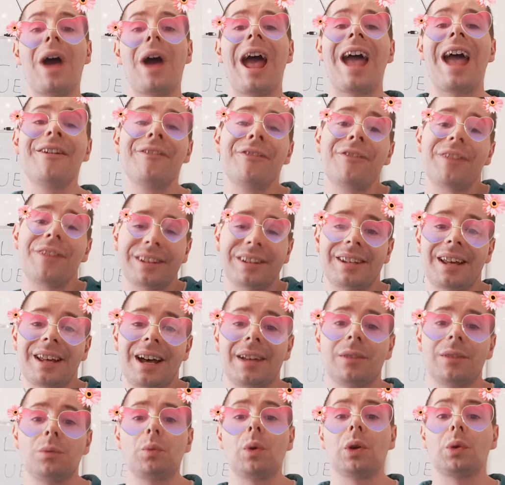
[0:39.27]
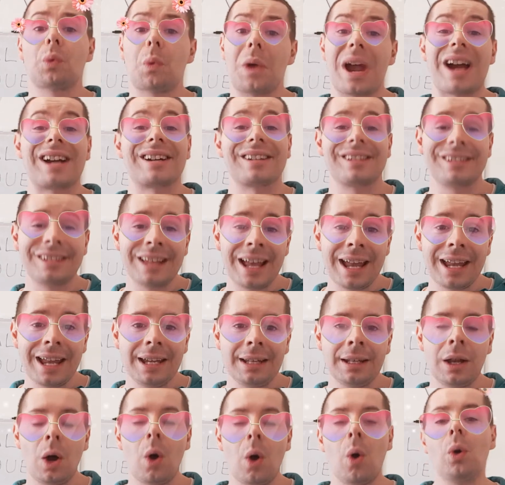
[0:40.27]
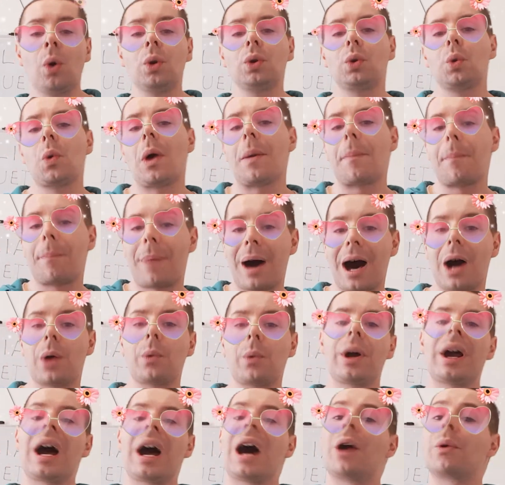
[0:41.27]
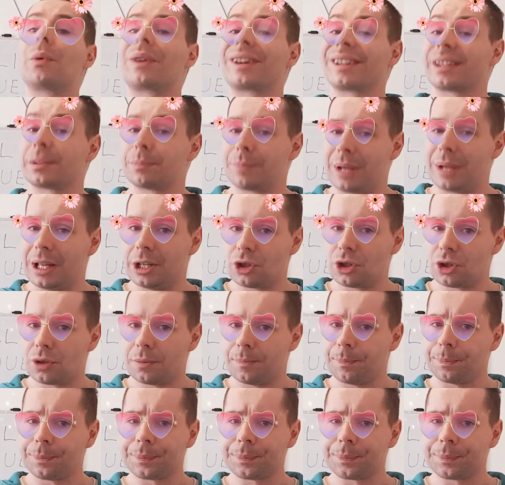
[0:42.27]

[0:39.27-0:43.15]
emphasize what we are saying or to empower our speech.